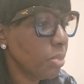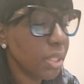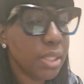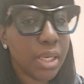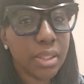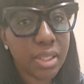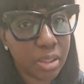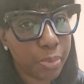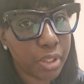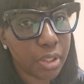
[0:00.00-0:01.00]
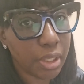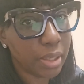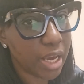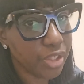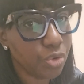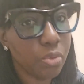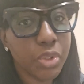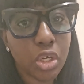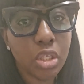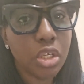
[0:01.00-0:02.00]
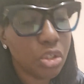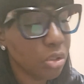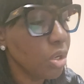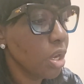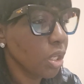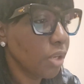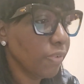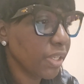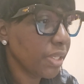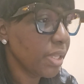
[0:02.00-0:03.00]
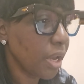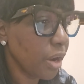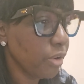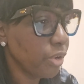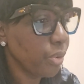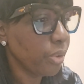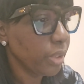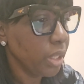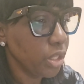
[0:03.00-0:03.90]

maintain discipline in the classroom? So you need to give a scenario,